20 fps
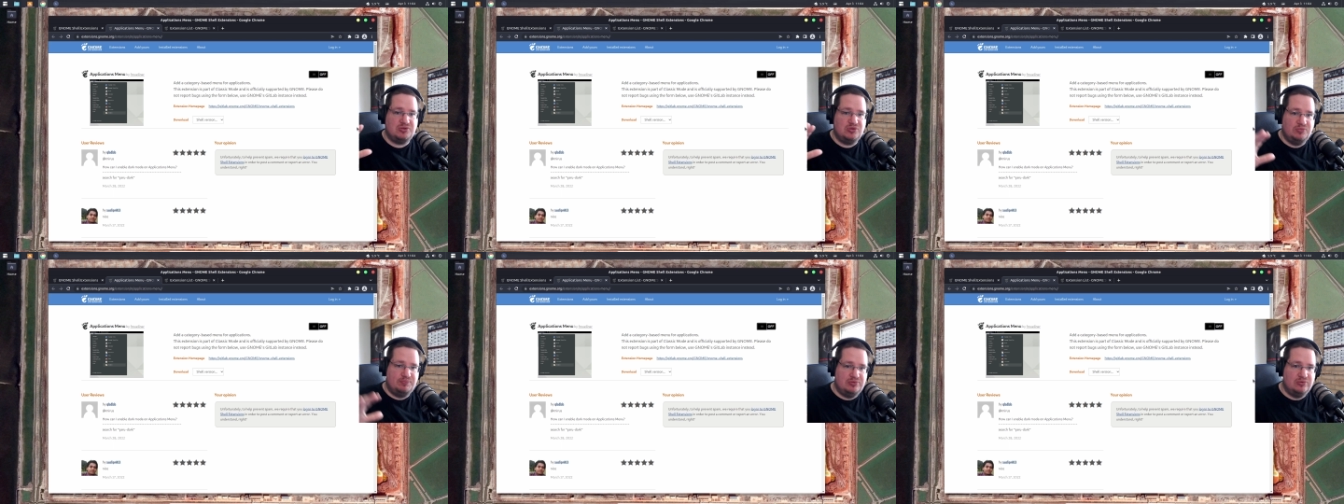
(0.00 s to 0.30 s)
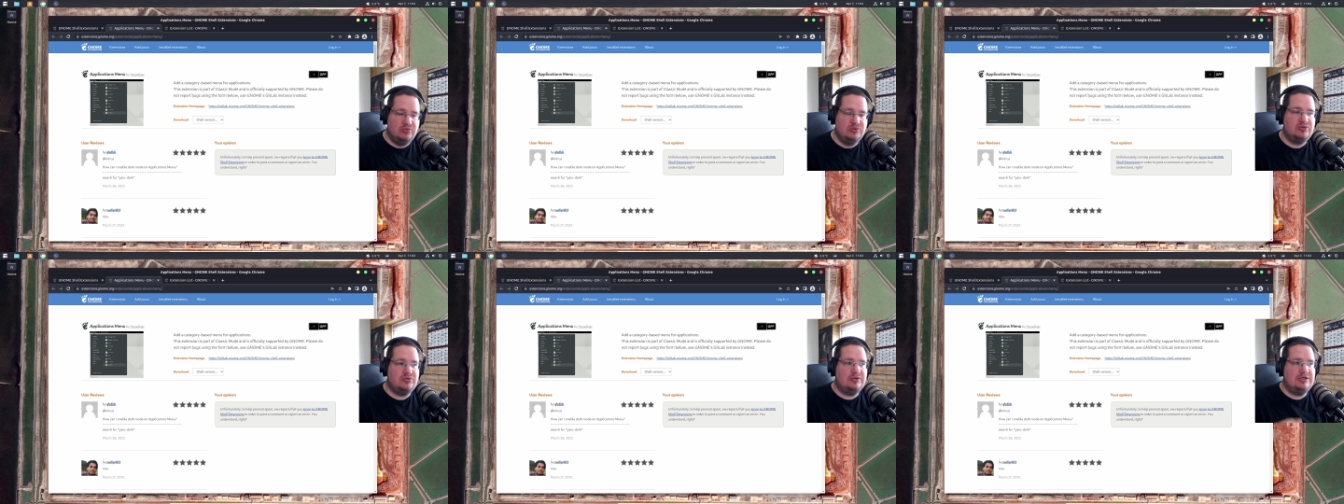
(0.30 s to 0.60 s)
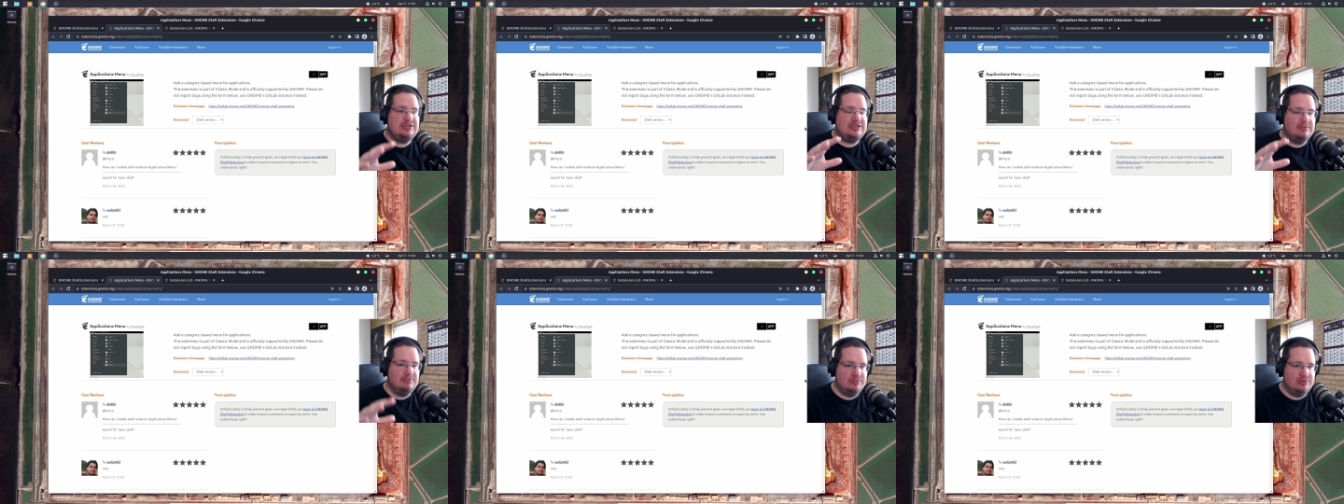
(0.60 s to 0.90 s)
Ubuntu
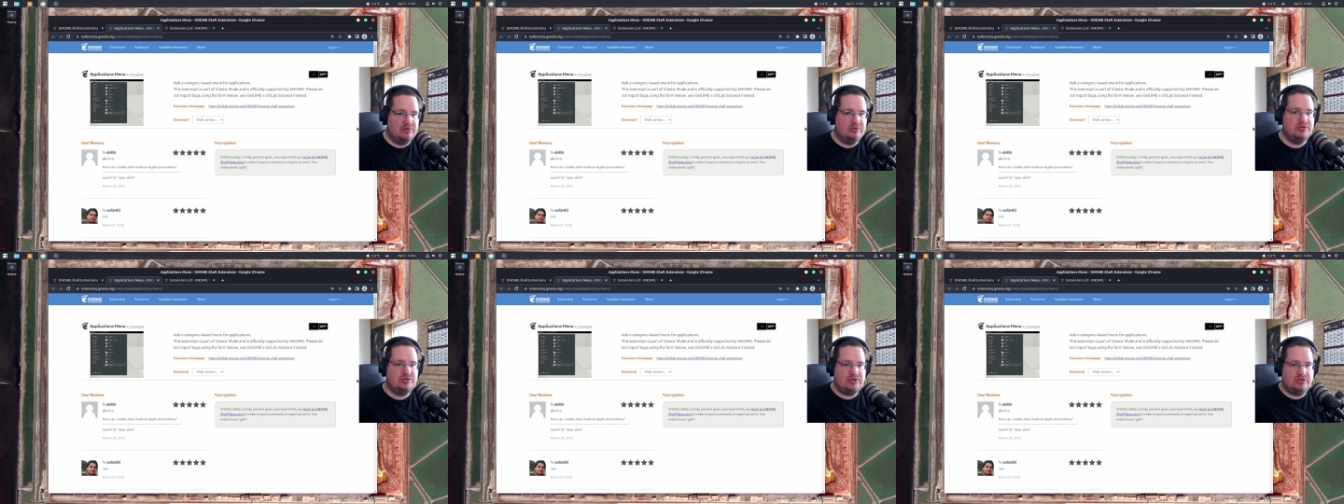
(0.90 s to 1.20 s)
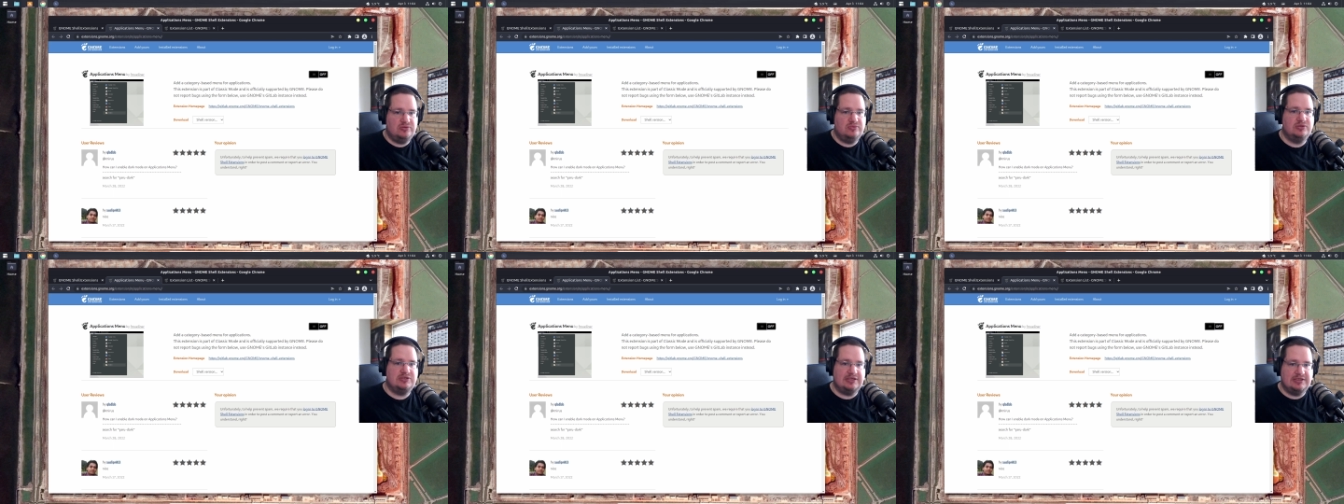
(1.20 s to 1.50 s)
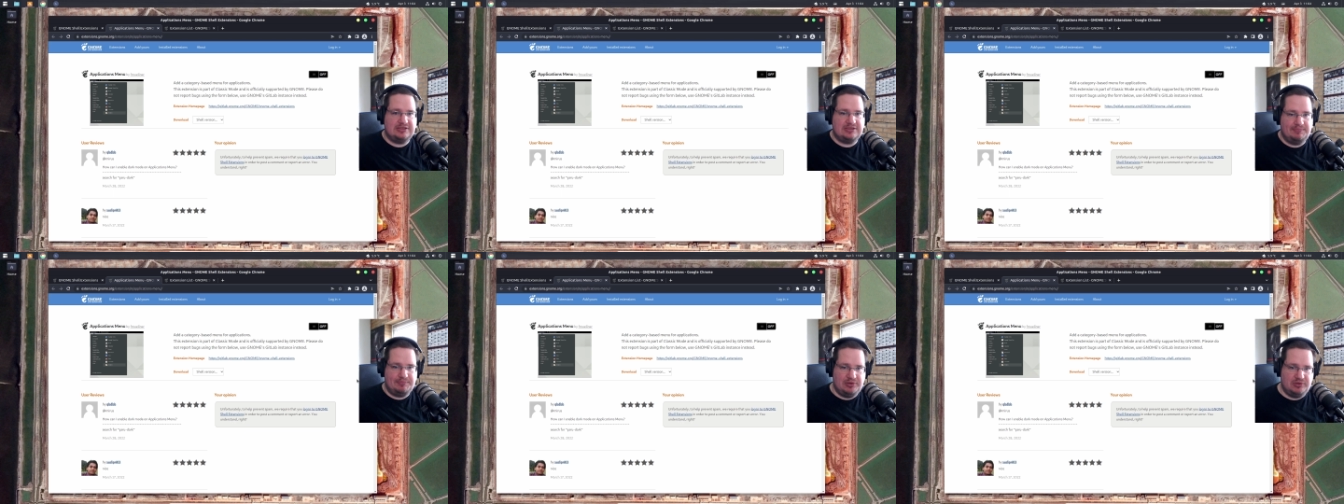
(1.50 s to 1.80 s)
is the most used
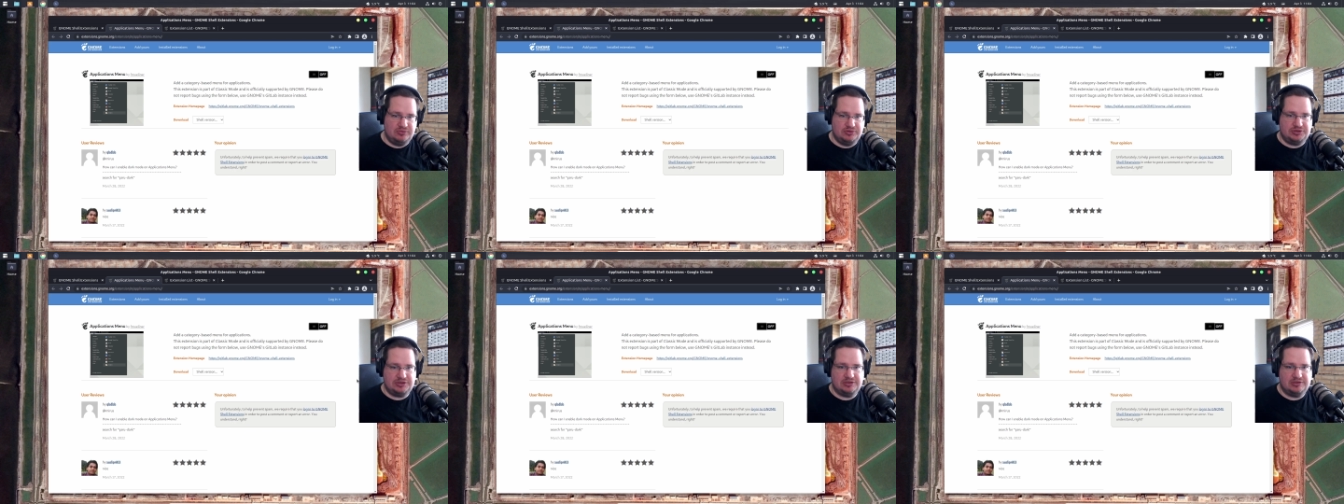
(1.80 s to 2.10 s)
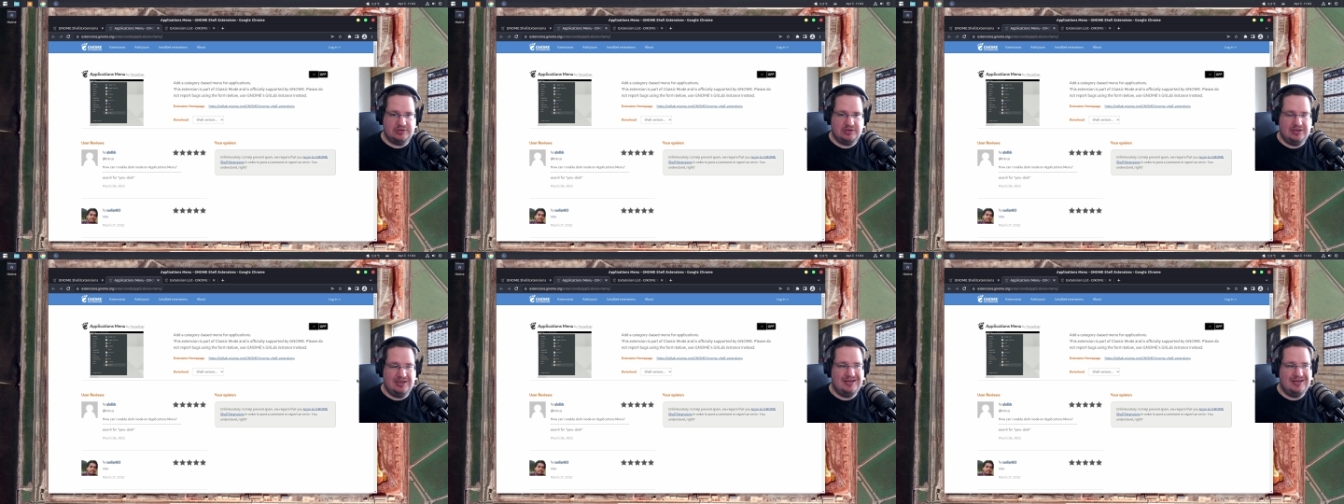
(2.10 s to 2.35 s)
distribution.